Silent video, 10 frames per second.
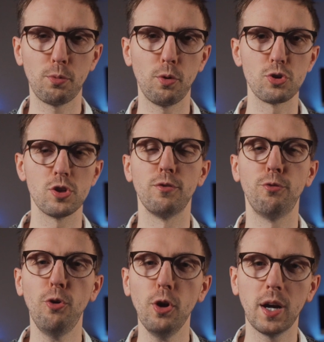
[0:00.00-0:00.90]
approach
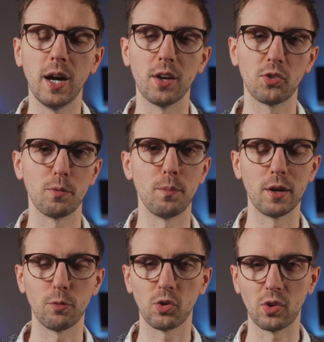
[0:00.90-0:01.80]
forecasted
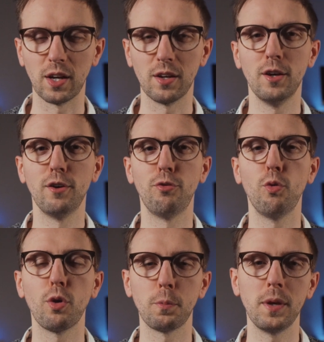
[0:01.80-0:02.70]
metrics like
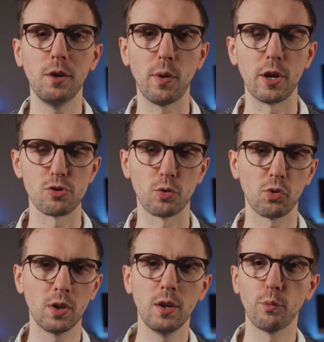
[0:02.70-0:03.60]
forward P E
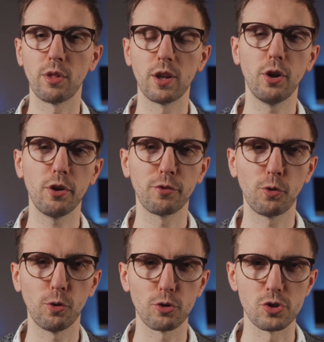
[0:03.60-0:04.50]
ratios with a lot of
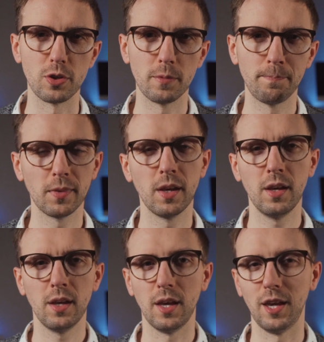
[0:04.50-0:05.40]
caution.
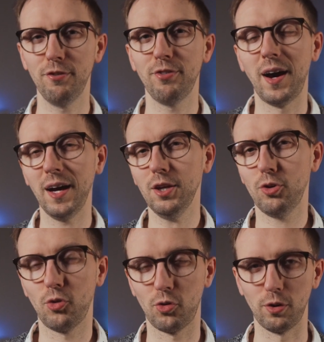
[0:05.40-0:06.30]
If I
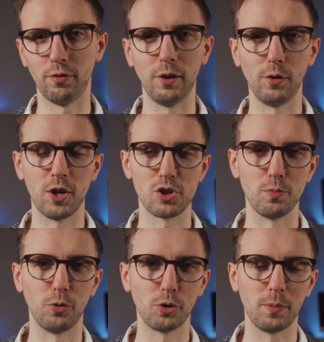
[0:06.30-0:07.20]
consider
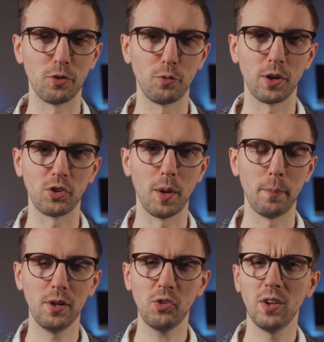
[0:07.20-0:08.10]
valuation multiples, for
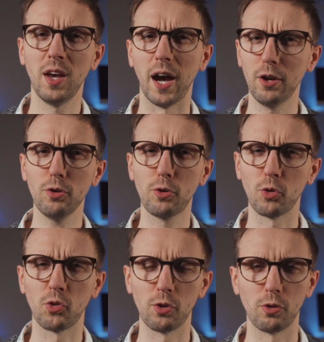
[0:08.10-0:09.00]
example, I don't
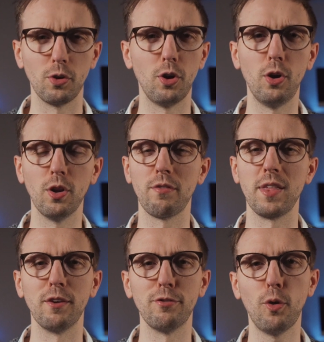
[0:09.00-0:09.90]
consider all of
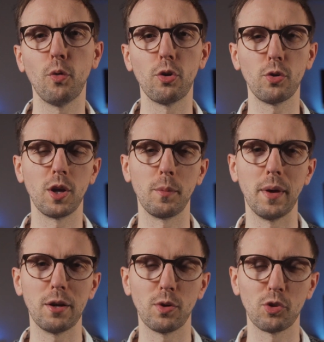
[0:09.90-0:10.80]
the forward-looking
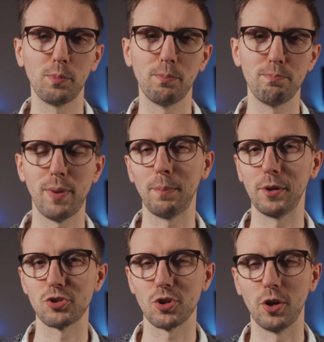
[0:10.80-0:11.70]
metrics
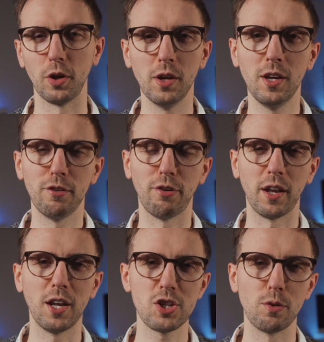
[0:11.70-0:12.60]
published on
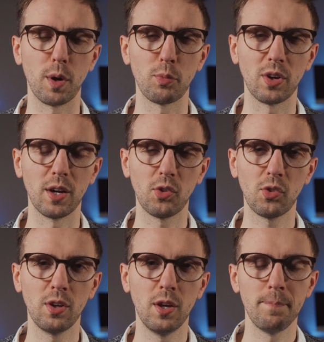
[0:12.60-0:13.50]
financial
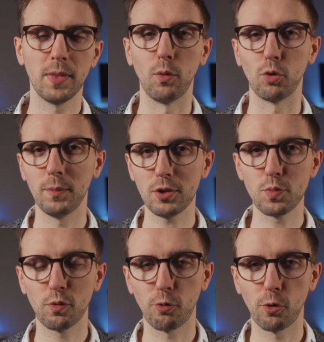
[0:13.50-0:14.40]
websites. I would
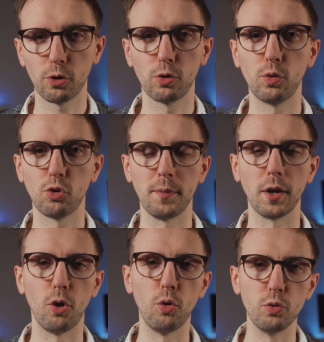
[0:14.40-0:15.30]
much prefer to use
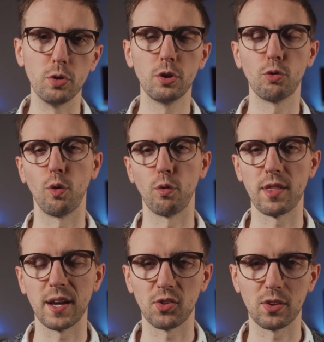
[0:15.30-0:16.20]
my own
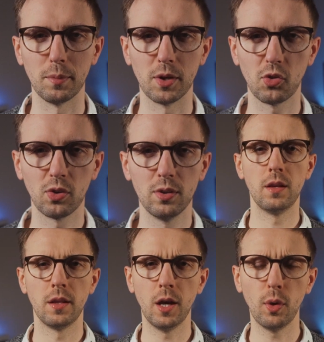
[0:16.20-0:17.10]
growth estimates.
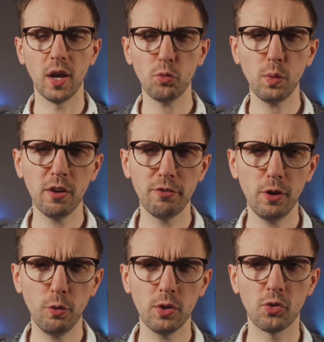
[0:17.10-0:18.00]
Now, as we have
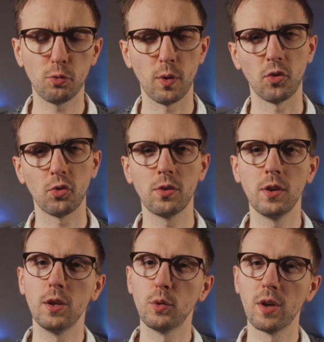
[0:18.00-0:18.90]
already stressed,
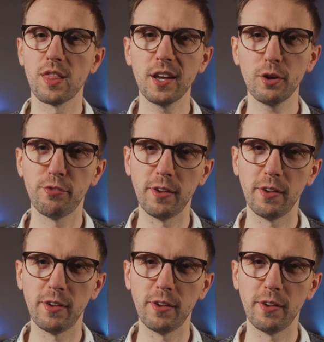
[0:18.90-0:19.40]
you can think of